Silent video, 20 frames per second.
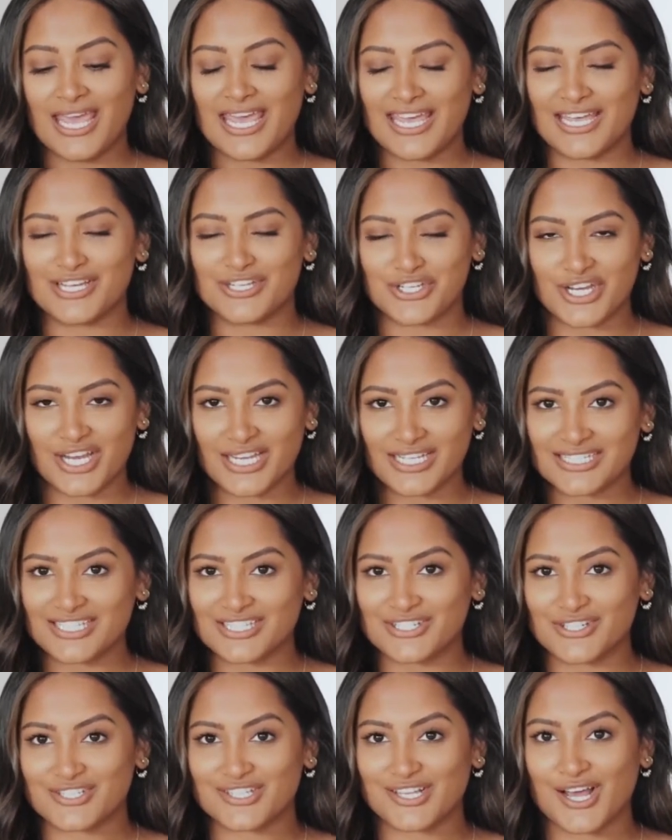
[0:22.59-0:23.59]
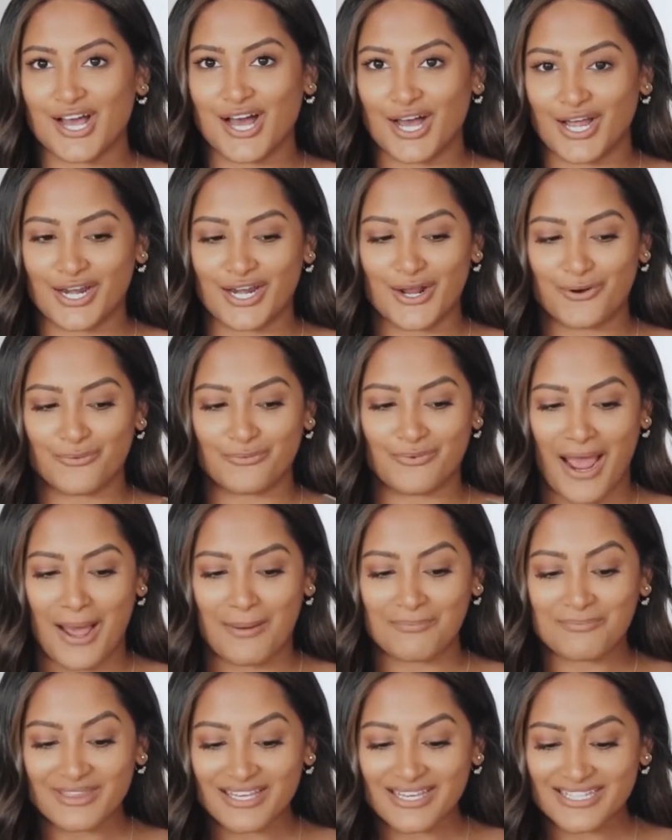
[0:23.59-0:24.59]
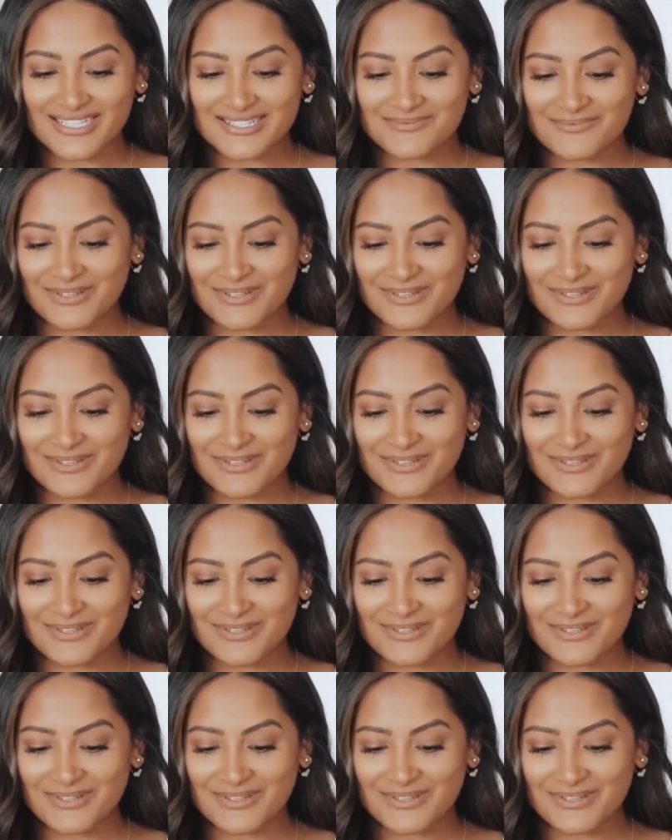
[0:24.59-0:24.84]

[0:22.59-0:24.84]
itching to just unwrap this.